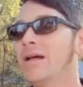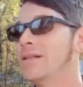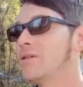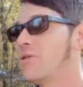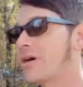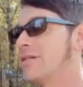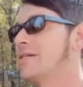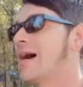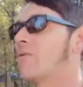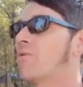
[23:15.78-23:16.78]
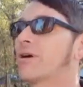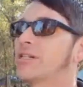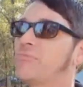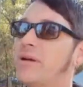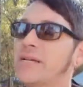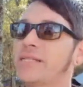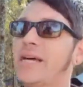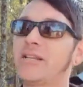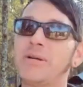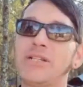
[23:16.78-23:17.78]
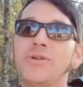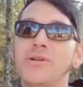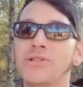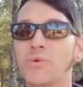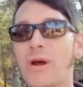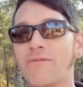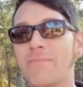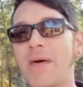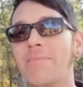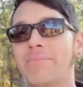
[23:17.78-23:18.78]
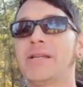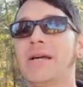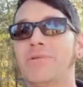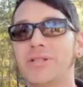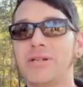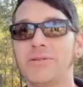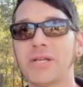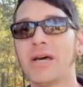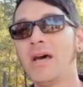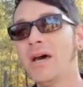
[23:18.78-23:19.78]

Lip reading: Lightning Network is being said to be 2 years away from them being able to use it.